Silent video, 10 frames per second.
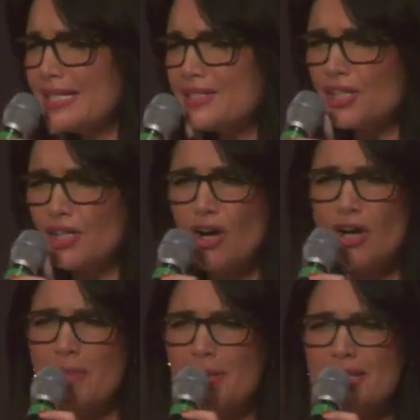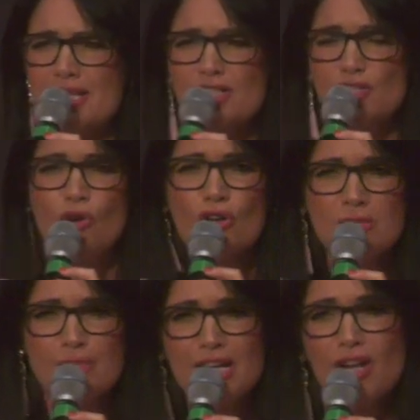to go. Maybe there's doors
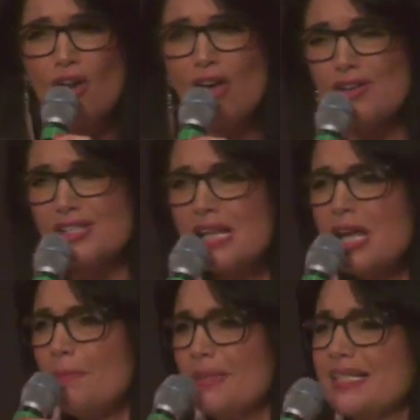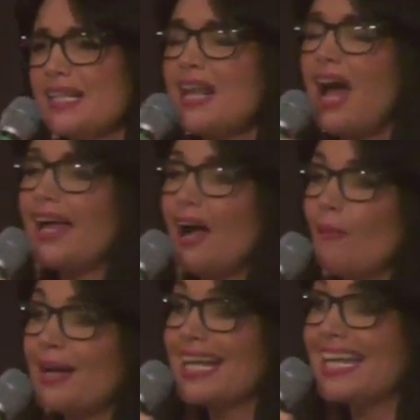been closed. But tonight, I
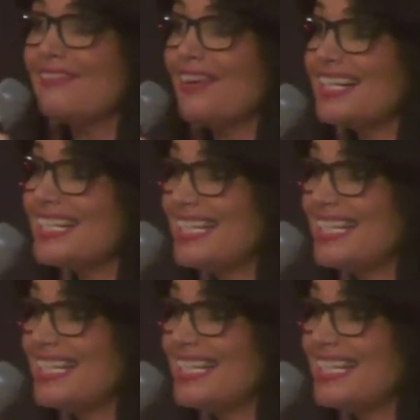want to give us the